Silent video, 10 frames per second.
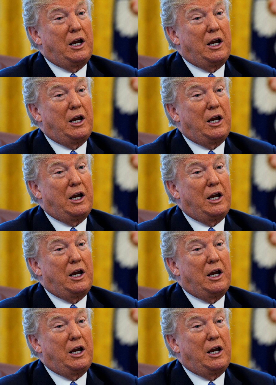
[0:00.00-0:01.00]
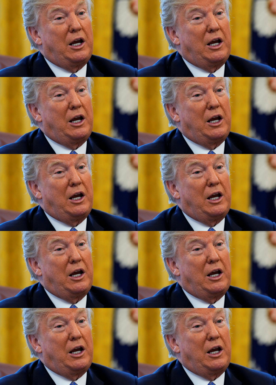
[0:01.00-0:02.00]

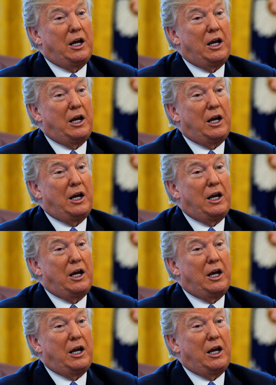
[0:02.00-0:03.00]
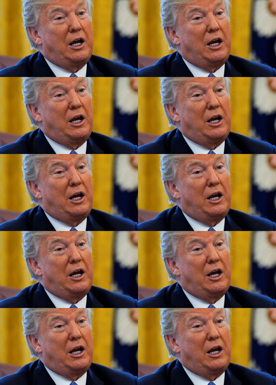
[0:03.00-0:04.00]

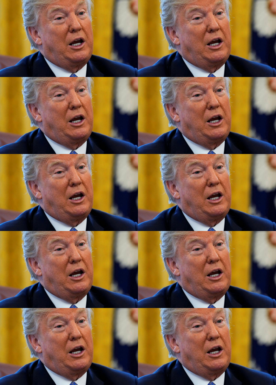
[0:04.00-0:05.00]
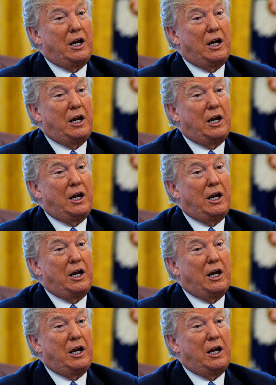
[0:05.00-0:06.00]

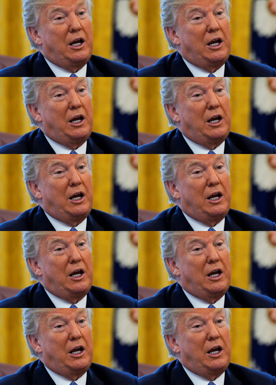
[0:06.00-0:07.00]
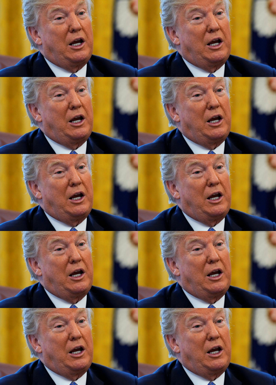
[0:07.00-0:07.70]
This is a still picture; no speech is visible.